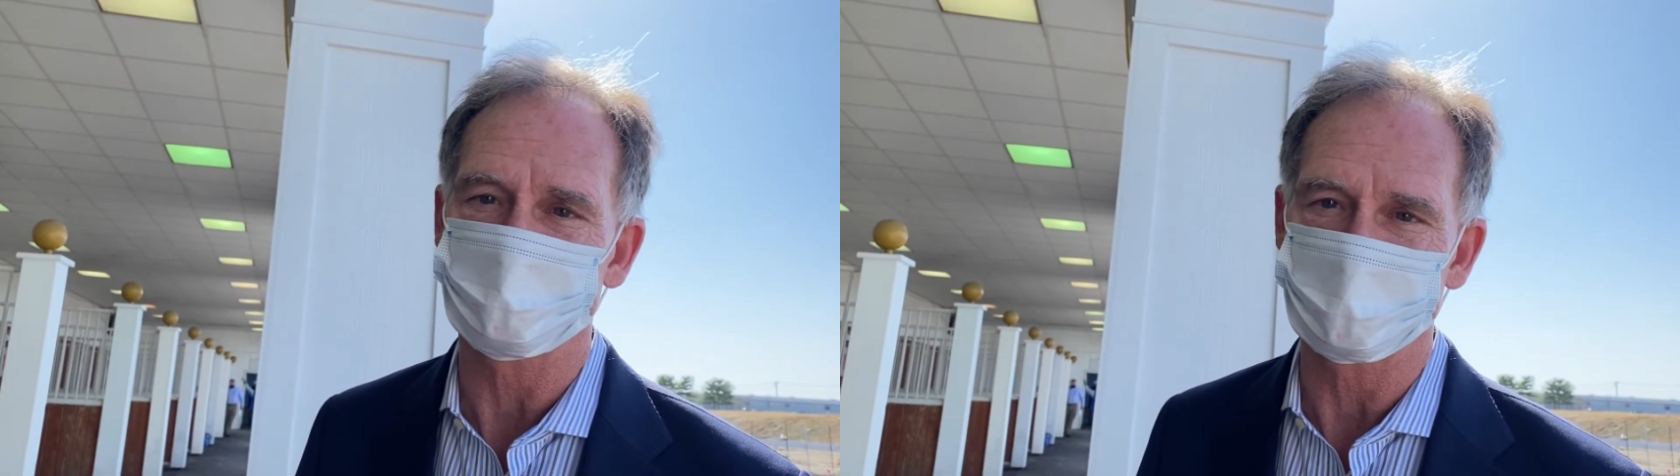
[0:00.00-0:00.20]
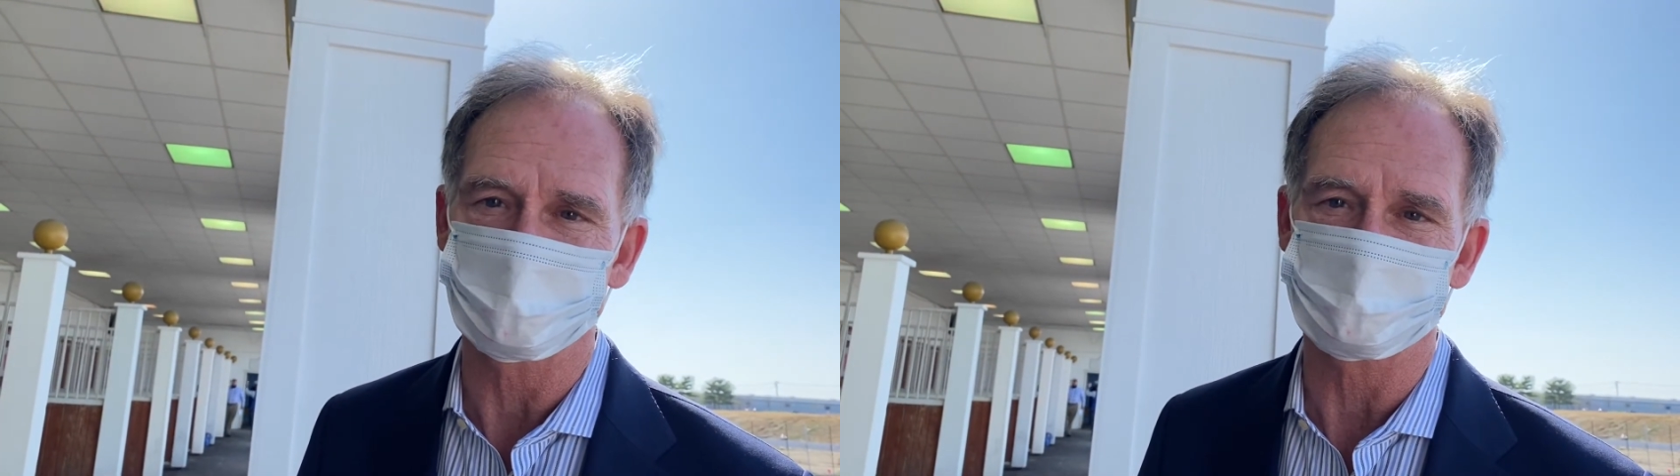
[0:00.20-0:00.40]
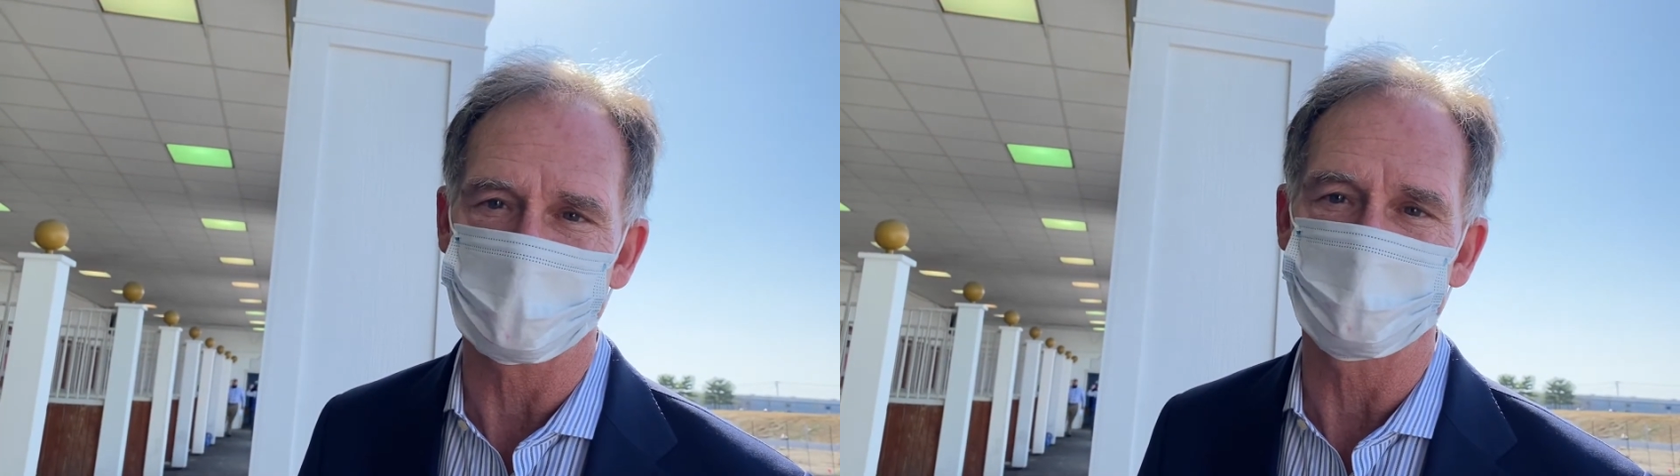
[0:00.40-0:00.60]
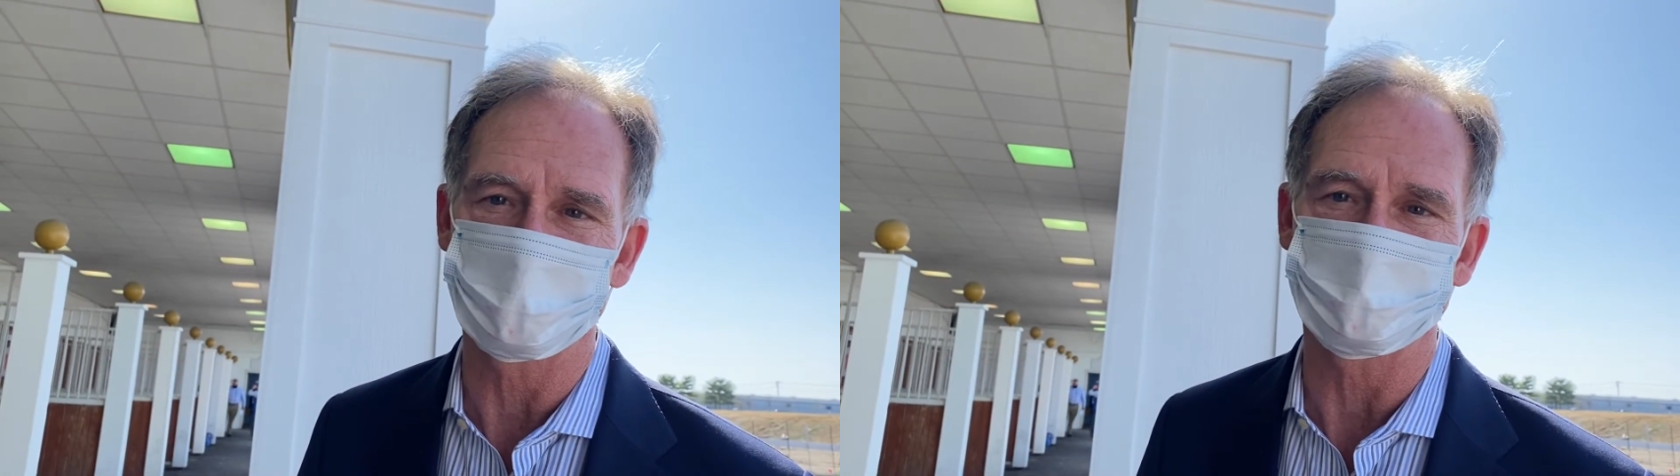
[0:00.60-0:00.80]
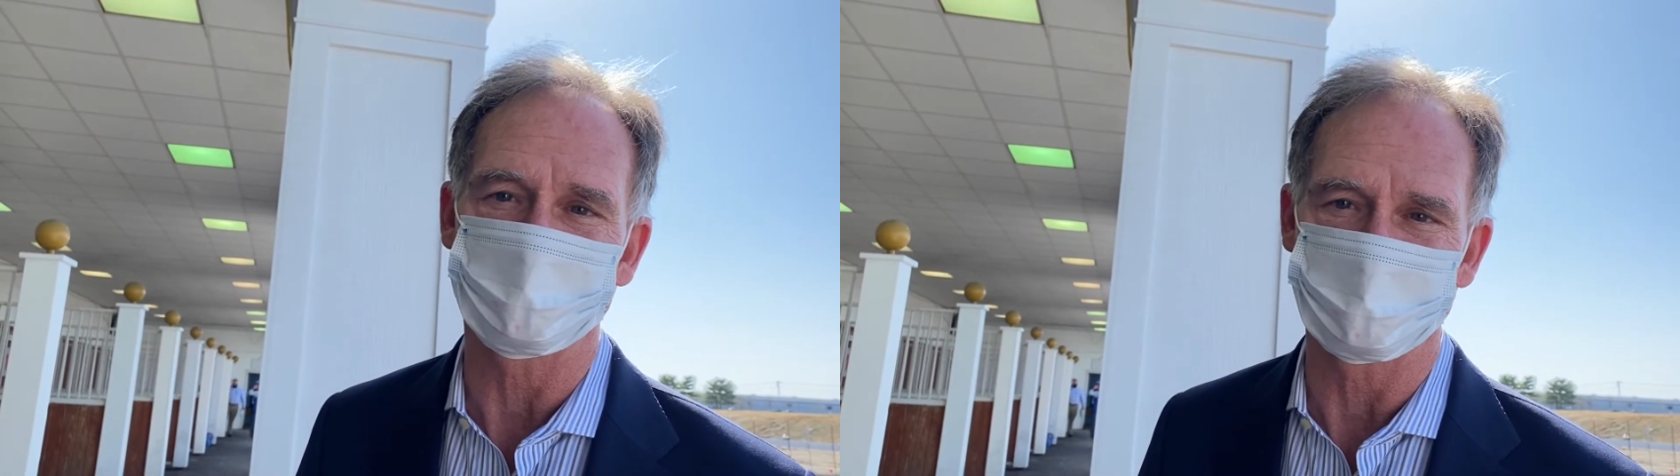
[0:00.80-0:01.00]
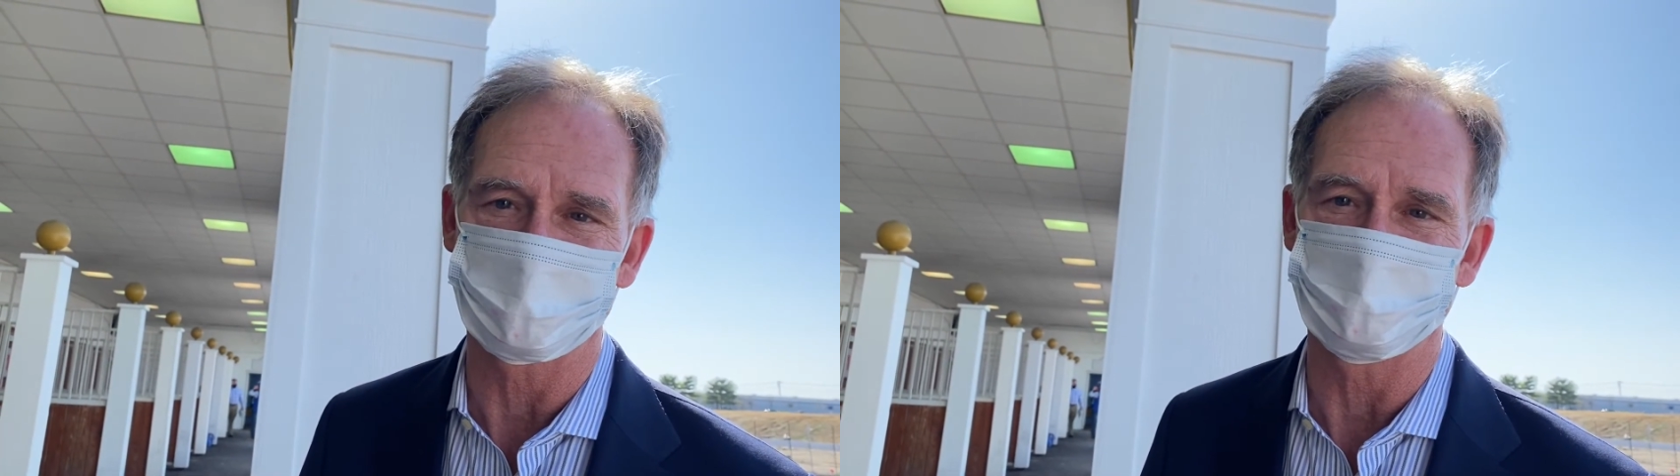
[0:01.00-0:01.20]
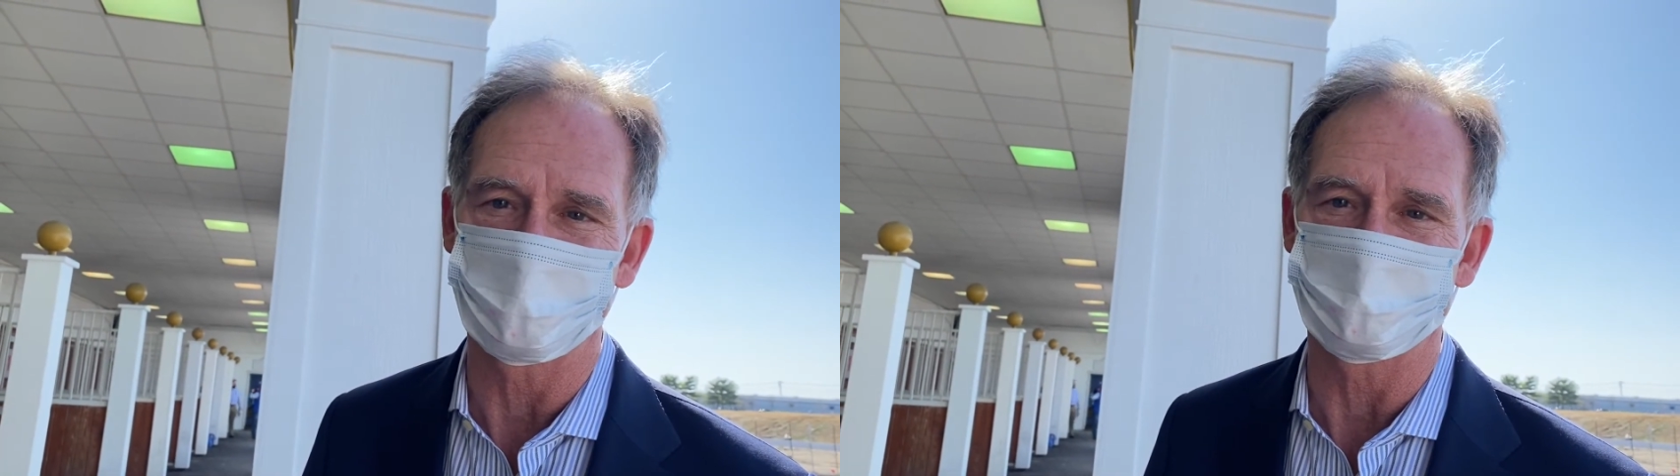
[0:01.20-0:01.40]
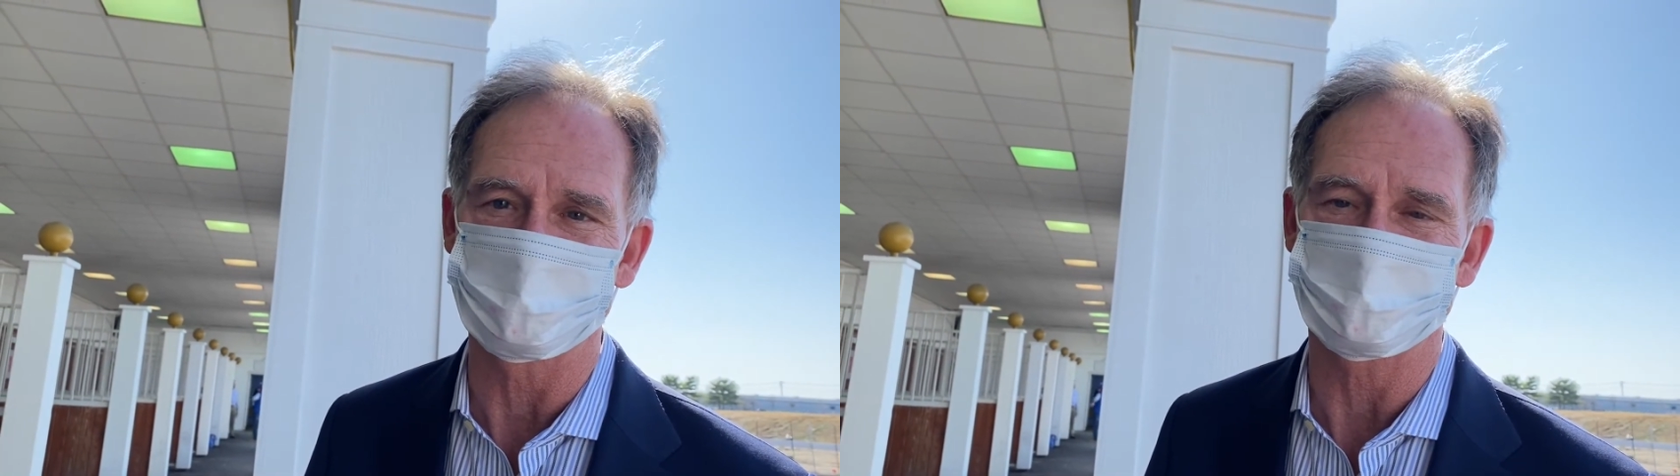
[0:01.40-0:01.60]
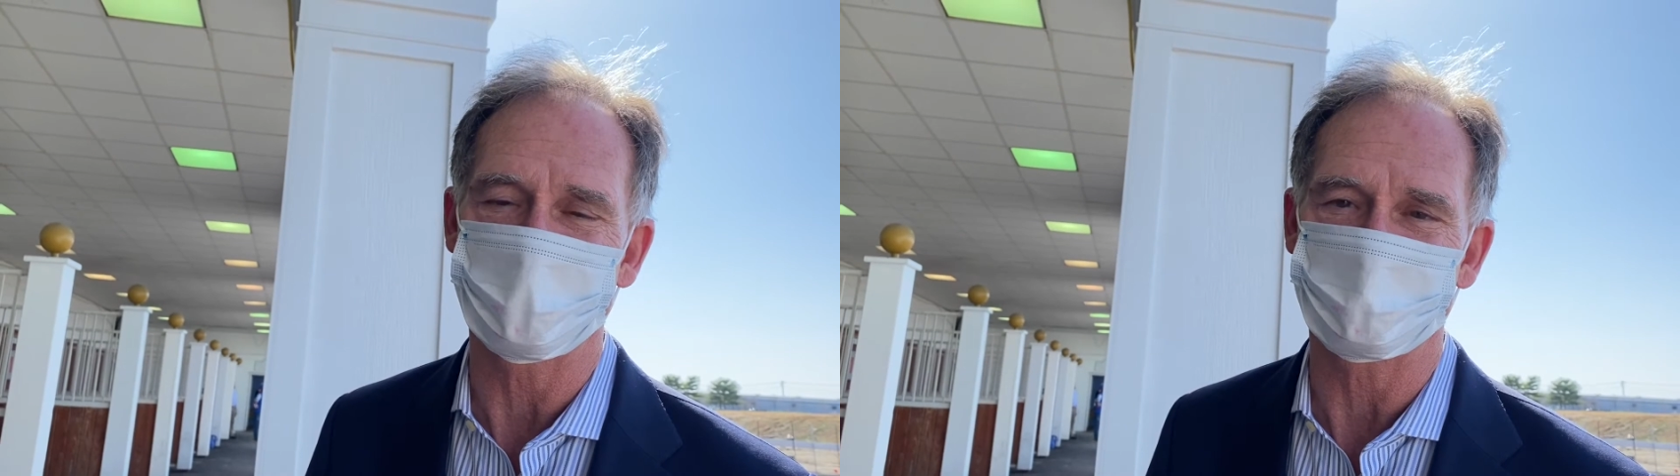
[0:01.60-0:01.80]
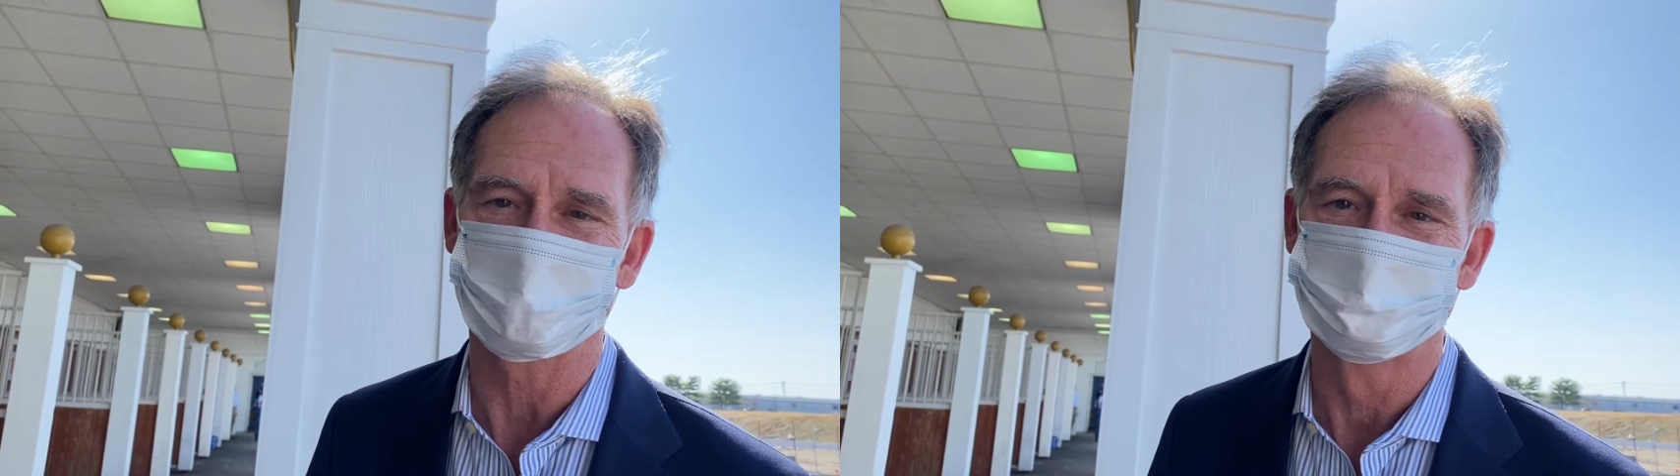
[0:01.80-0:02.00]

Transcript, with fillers: and let's hope we can continue on this ladder.